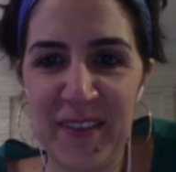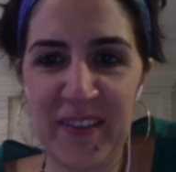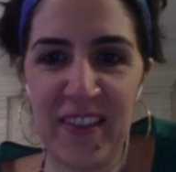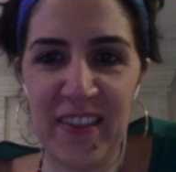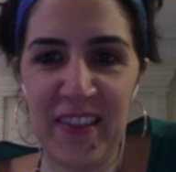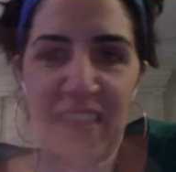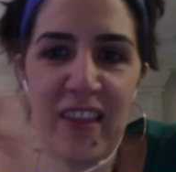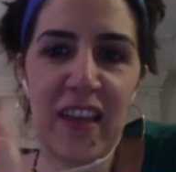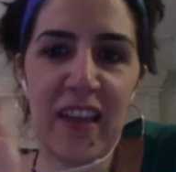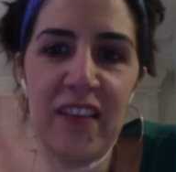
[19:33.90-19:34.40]

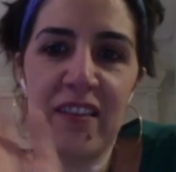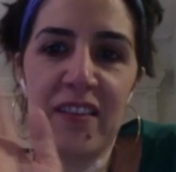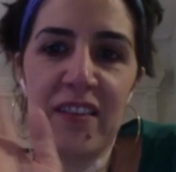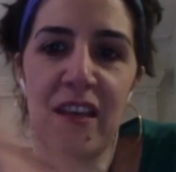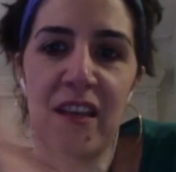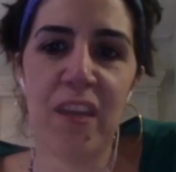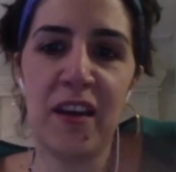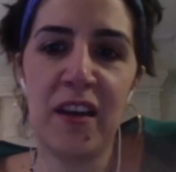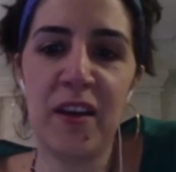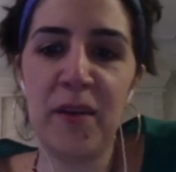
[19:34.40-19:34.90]
Thanks,
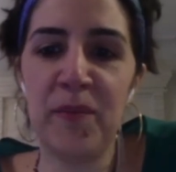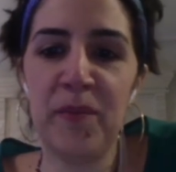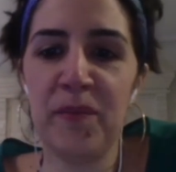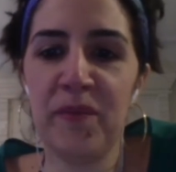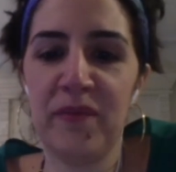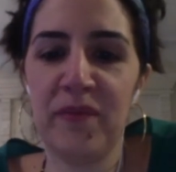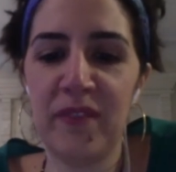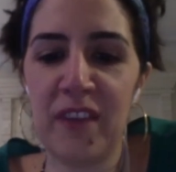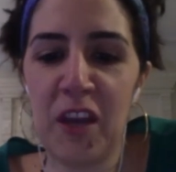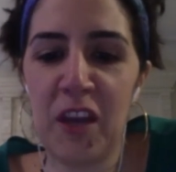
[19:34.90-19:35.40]

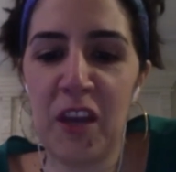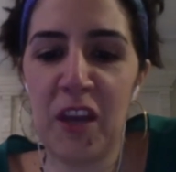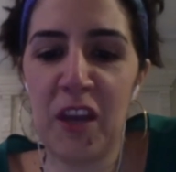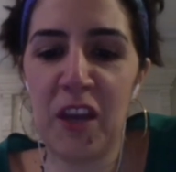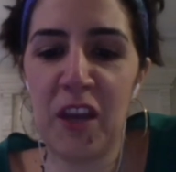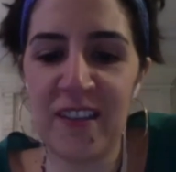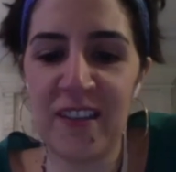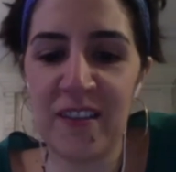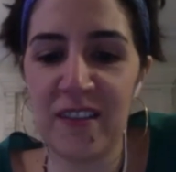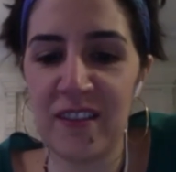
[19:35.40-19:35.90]
the
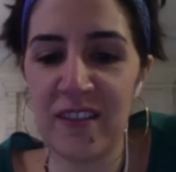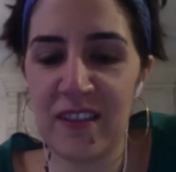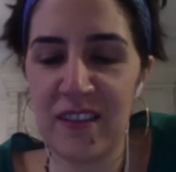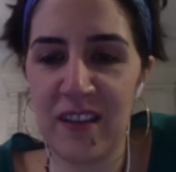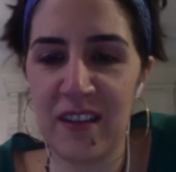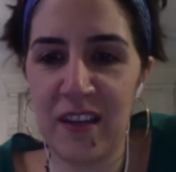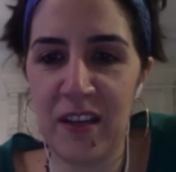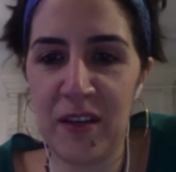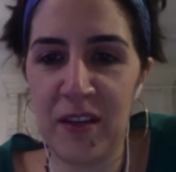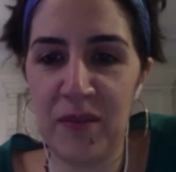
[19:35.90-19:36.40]
audience,
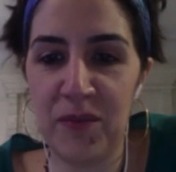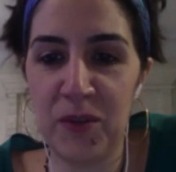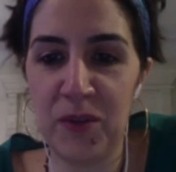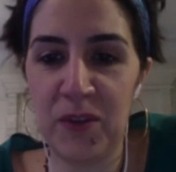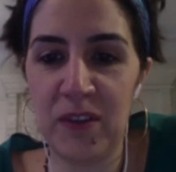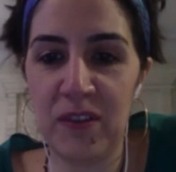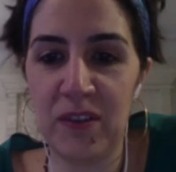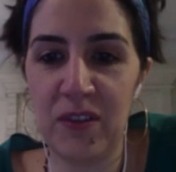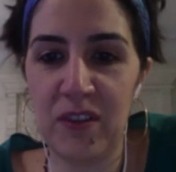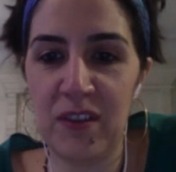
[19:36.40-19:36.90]

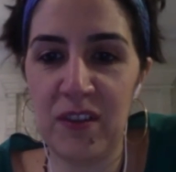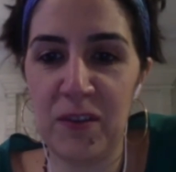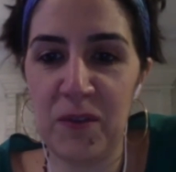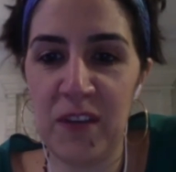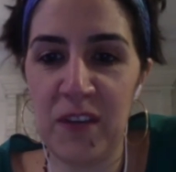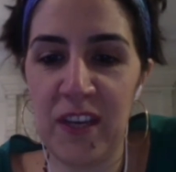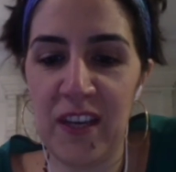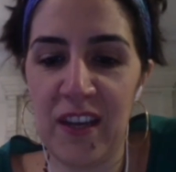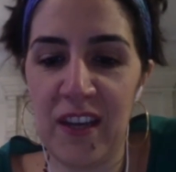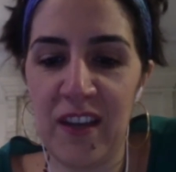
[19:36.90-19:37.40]
for
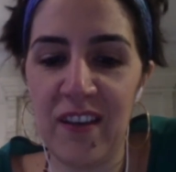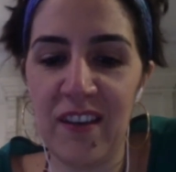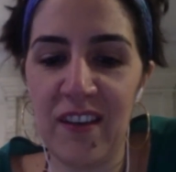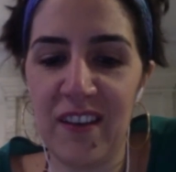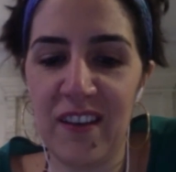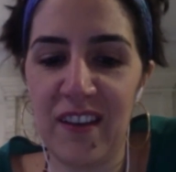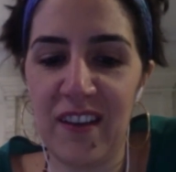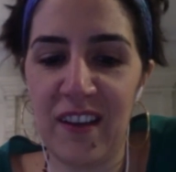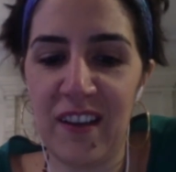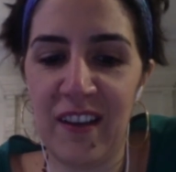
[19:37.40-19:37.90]
tuning in,
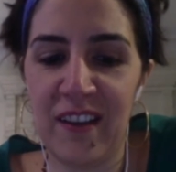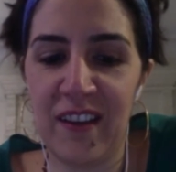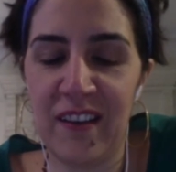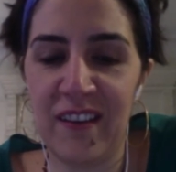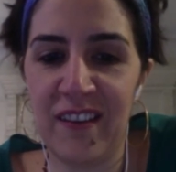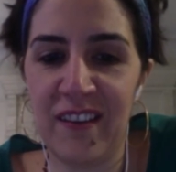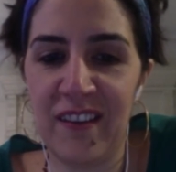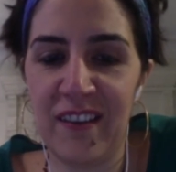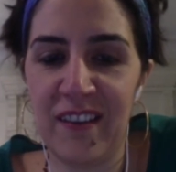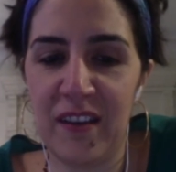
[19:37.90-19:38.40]

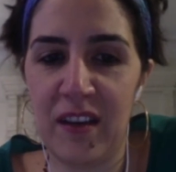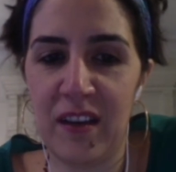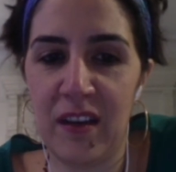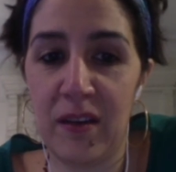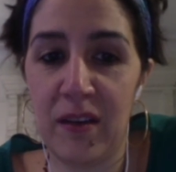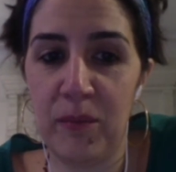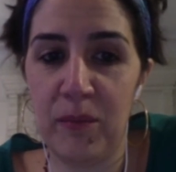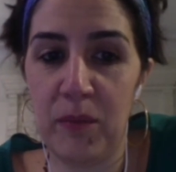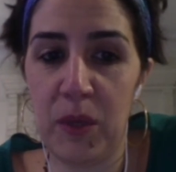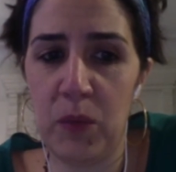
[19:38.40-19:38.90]
and
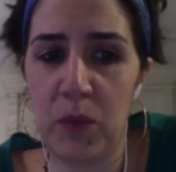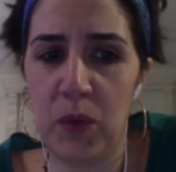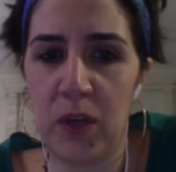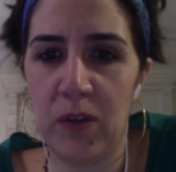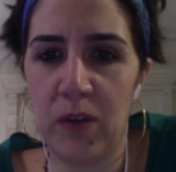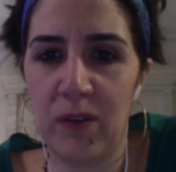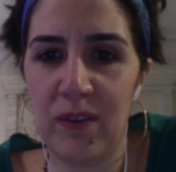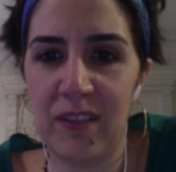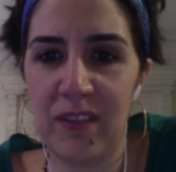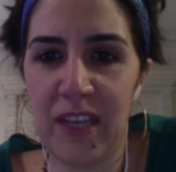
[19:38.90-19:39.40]
be
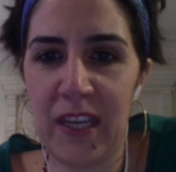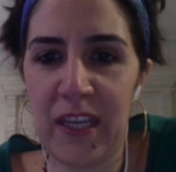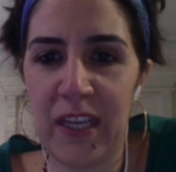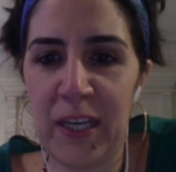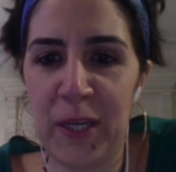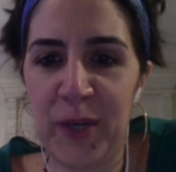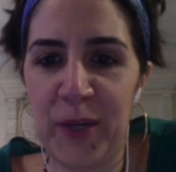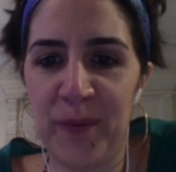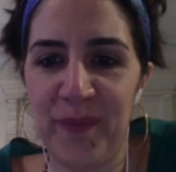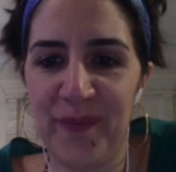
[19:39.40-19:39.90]
well. Take
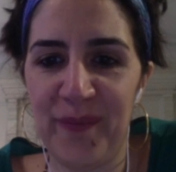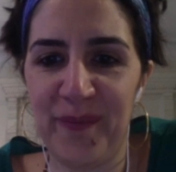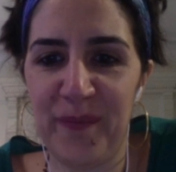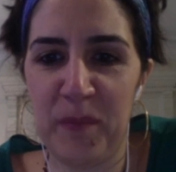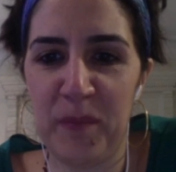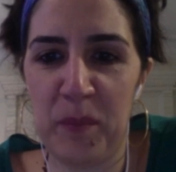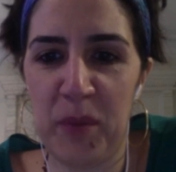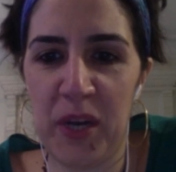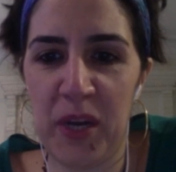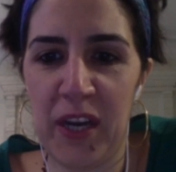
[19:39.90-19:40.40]
care.
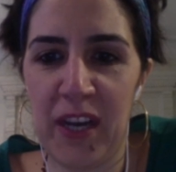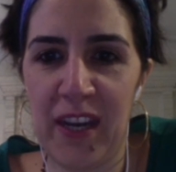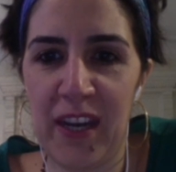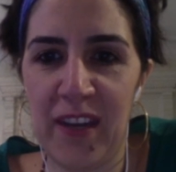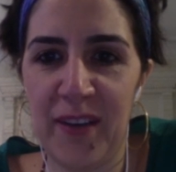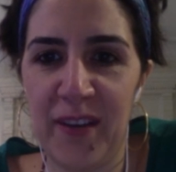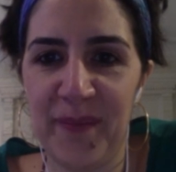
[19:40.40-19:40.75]
Bye.